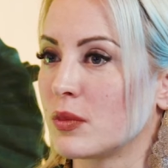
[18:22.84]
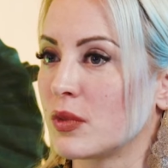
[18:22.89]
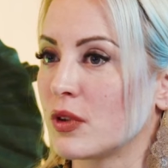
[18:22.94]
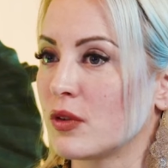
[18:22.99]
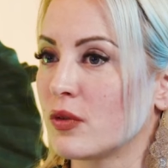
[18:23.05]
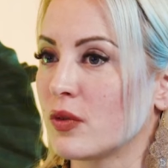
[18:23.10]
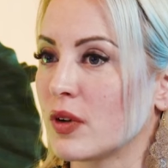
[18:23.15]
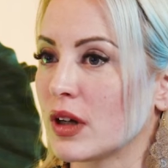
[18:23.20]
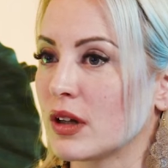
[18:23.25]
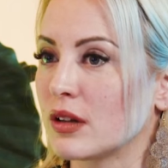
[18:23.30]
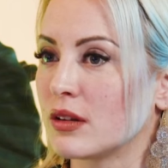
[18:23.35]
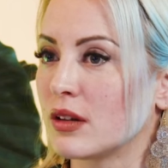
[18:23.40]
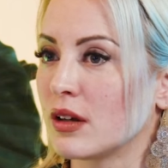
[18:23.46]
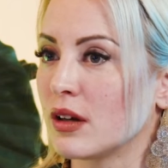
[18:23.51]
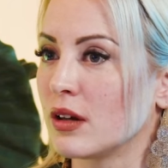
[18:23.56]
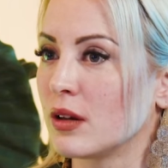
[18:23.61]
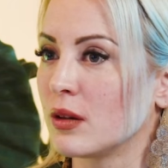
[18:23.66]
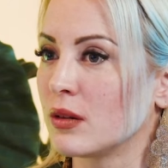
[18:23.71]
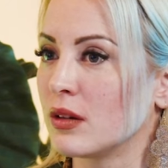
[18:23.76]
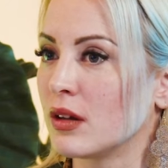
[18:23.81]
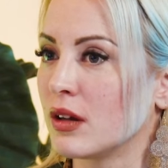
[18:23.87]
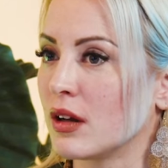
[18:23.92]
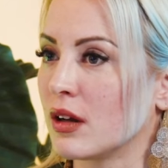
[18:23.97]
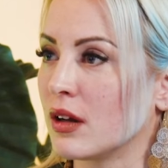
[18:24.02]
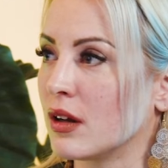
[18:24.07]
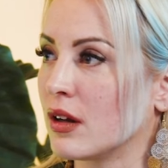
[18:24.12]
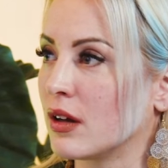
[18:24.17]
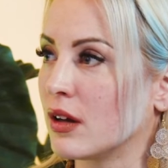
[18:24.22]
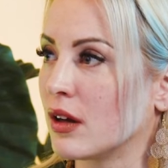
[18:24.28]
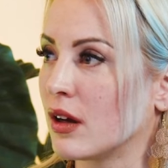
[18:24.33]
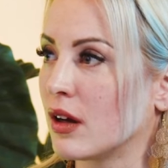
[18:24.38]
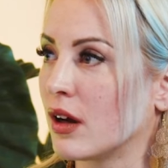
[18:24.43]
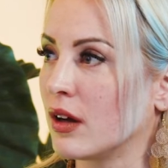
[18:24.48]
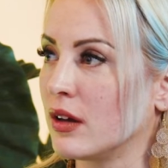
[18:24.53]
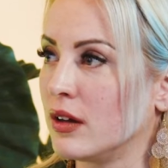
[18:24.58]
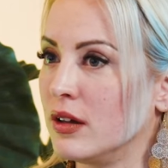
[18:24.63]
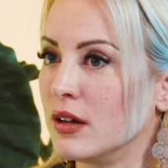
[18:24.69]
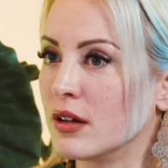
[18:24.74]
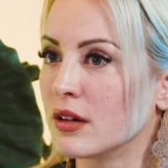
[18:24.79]
Perfect, thank you. Then I
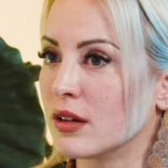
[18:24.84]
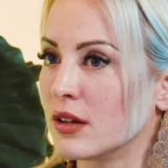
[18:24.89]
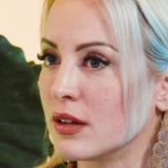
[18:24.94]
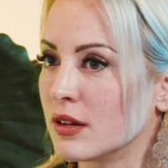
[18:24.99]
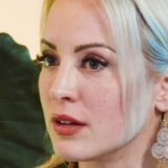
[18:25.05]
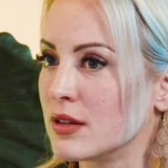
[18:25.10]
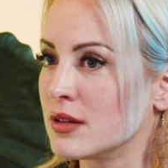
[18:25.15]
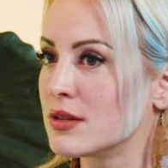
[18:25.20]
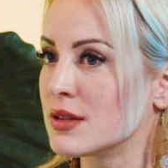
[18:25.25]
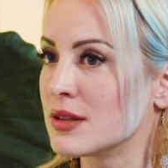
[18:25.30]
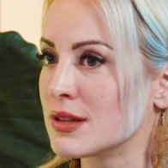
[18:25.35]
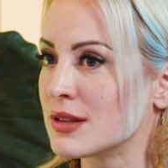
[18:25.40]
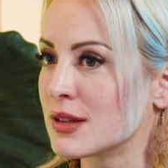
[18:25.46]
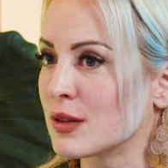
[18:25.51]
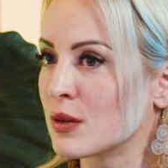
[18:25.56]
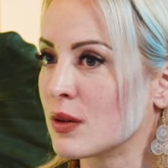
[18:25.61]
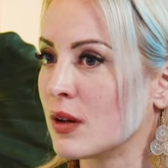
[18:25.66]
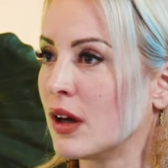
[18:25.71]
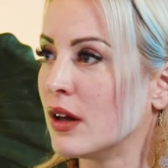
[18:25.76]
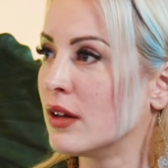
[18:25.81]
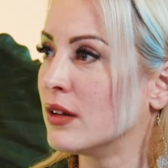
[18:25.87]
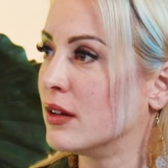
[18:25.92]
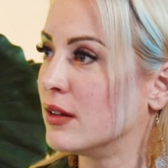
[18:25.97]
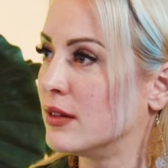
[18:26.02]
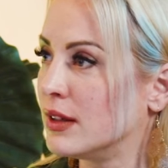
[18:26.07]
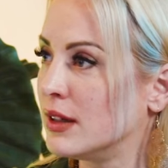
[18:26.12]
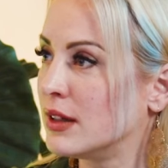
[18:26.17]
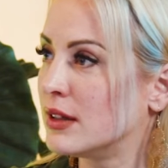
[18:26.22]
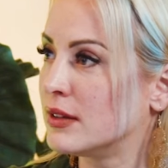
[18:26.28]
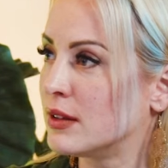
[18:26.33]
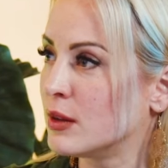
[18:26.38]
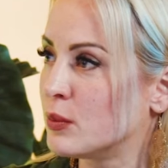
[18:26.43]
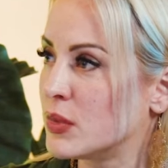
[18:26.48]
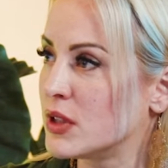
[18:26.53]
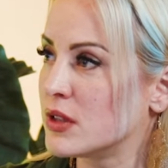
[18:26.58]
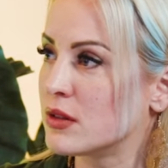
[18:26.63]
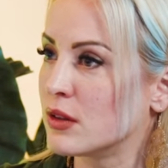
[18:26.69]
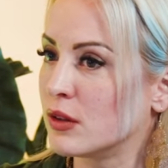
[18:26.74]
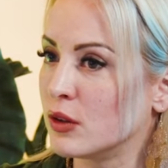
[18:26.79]
hear that this is the TLTP
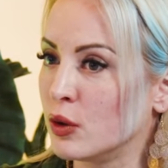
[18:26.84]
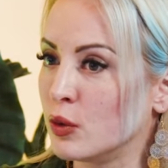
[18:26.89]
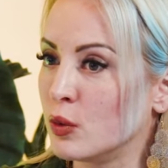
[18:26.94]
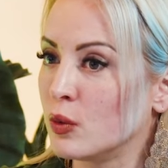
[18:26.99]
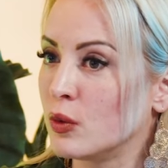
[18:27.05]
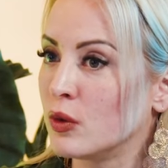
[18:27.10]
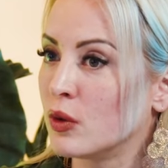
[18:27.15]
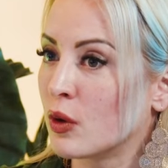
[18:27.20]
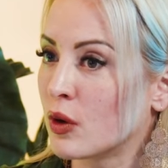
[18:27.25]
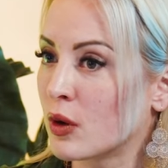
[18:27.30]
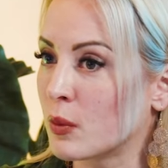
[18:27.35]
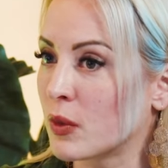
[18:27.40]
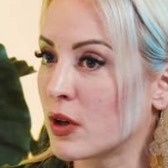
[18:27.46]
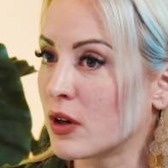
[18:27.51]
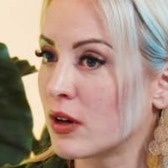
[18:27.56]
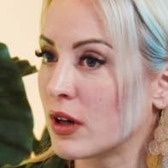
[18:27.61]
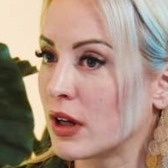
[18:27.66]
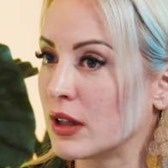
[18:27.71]
is the new normal,